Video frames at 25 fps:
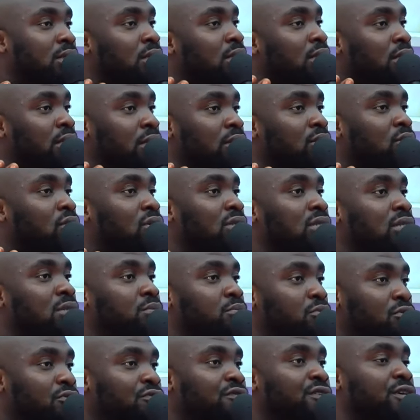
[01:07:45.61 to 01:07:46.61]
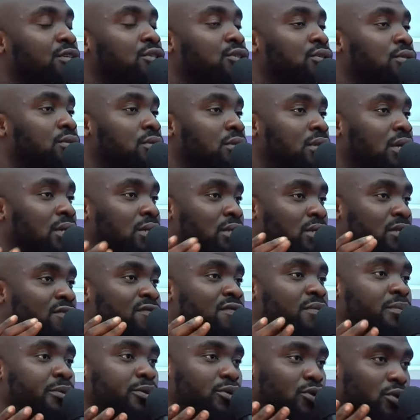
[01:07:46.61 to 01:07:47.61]
the nursing profession that is
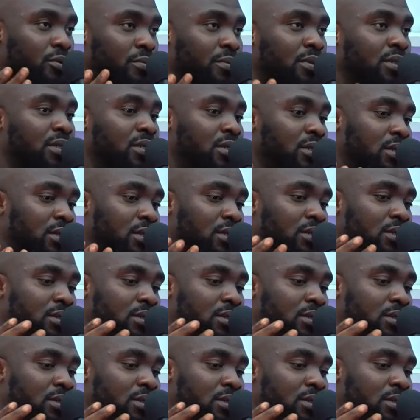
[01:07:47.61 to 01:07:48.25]
female dominated?